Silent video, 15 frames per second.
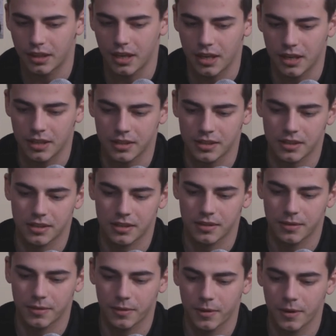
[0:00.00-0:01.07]
is
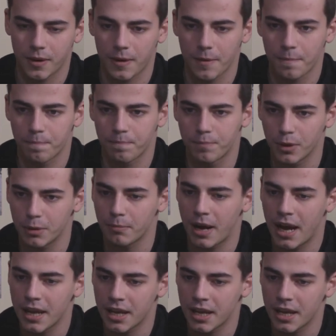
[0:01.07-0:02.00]
put my